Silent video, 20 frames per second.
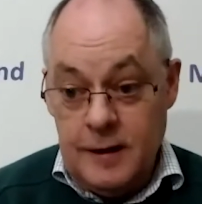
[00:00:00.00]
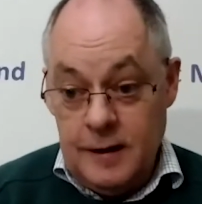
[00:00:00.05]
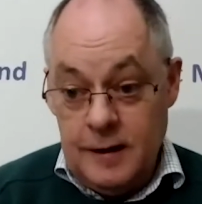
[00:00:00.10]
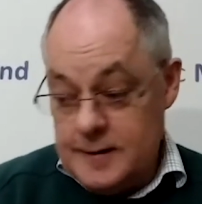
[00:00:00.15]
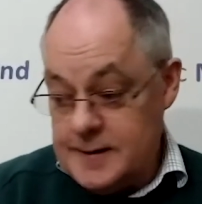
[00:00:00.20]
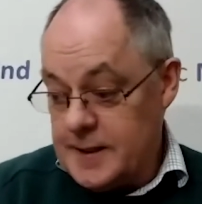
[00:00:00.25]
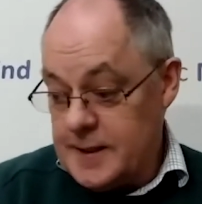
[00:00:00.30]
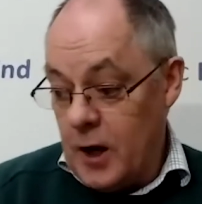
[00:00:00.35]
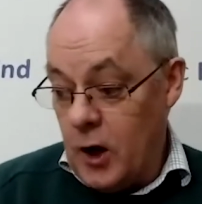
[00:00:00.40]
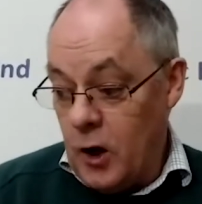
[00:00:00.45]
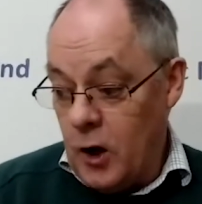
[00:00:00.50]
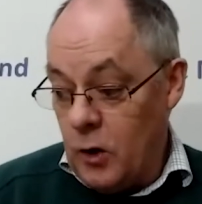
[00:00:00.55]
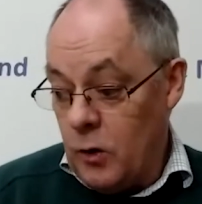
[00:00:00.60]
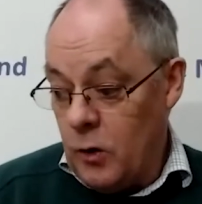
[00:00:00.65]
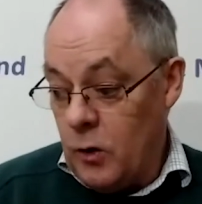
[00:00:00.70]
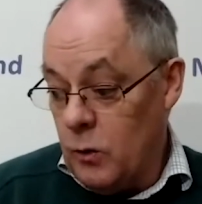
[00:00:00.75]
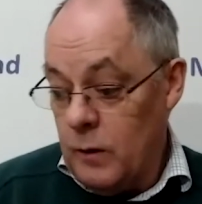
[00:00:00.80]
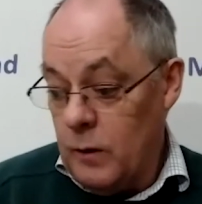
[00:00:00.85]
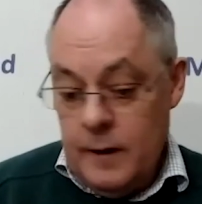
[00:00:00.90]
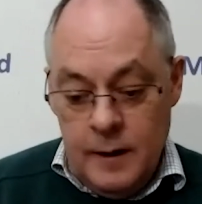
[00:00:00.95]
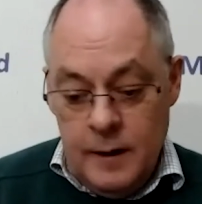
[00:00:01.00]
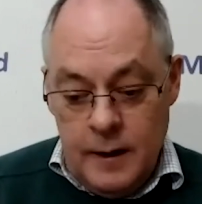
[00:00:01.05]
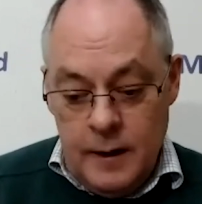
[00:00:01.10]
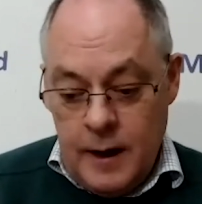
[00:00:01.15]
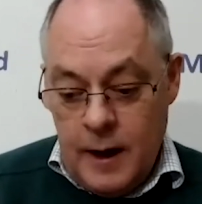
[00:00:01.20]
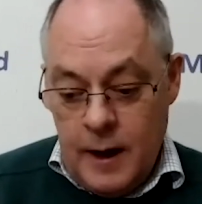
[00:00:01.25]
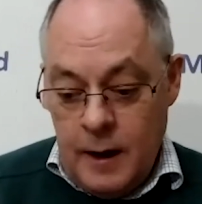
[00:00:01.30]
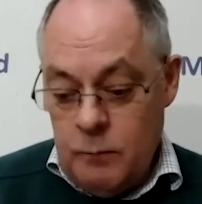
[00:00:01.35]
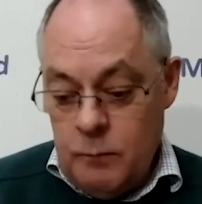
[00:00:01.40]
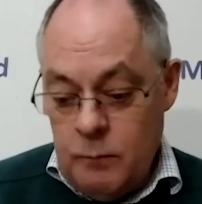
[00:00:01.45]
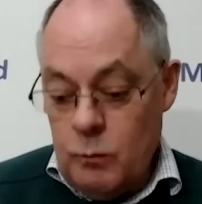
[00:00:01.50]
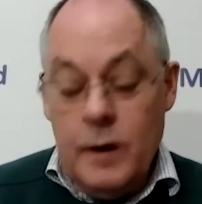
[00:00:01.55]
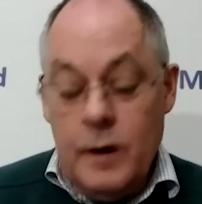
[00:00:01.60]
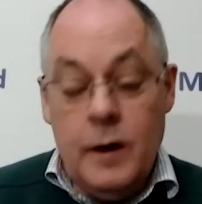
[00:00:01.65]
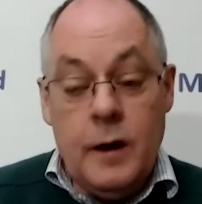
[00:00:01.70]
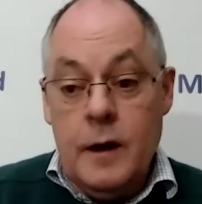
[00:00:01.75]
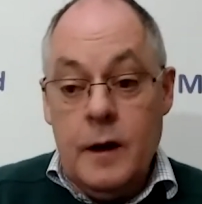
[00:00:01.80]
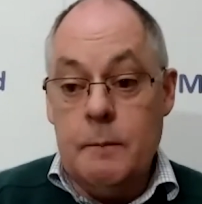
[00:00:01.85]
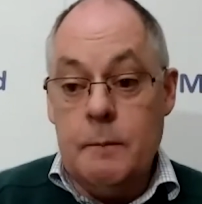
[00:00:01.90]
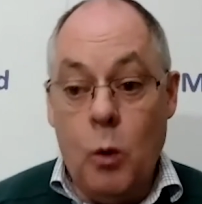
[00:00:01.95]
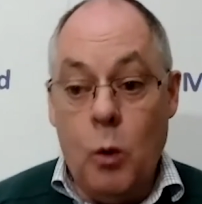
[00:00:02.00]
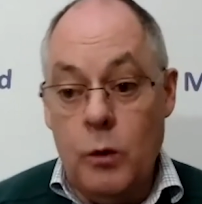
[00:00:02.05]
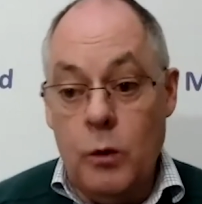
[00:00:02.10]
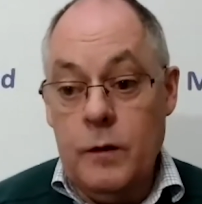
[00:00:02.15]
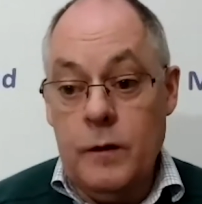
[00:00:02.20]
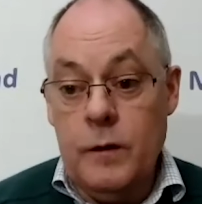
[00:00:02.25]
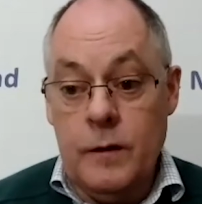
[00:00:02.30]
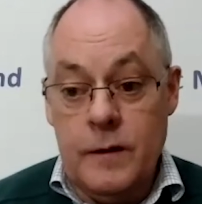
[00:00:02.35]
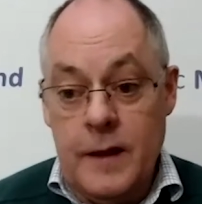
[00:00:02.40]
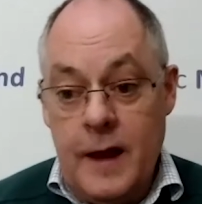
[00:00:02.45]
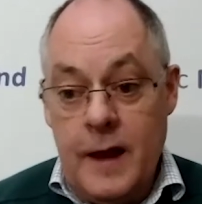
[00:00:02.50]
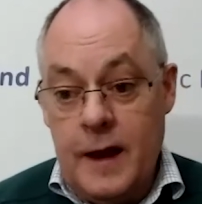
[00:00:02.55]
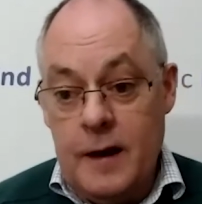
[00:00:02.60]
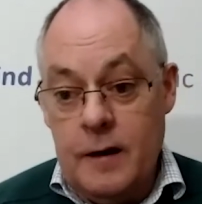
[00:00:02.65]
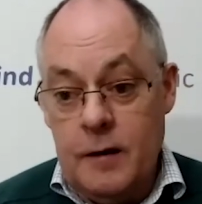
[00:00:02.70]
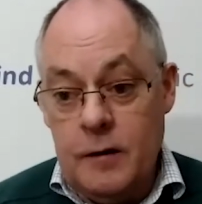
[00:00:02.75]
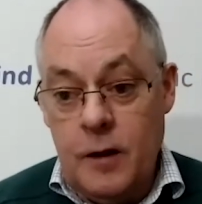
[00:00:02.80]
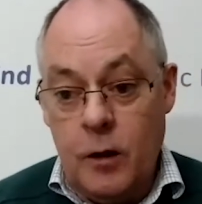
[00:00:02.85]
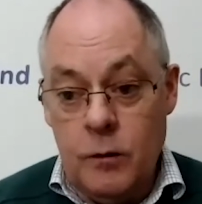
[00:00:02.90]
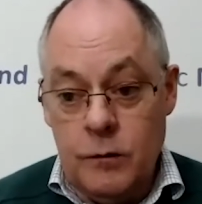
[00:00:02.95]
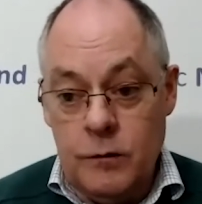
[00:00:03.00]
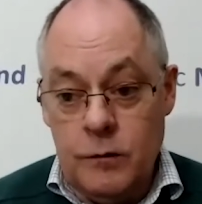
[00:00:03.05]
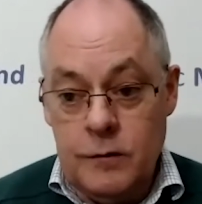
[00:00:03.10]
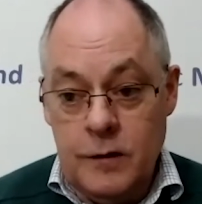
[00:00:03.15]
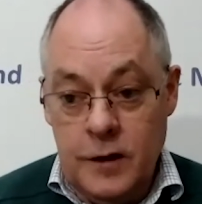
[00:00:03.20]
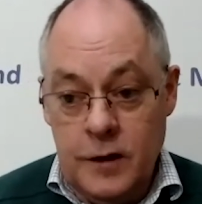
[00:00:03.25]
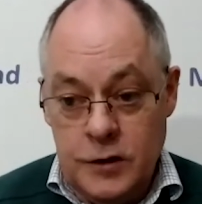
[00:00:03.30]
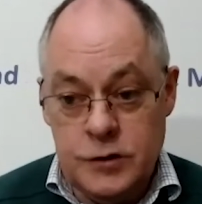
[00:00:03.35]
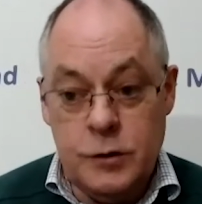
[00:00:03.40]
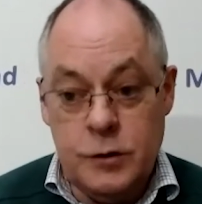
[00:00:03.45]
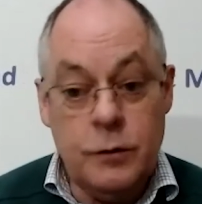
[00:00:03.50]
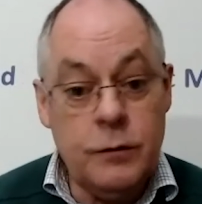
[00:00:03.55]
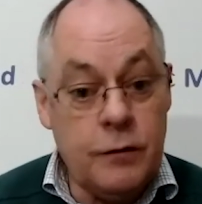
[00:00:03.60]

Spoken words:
So really important that those issues,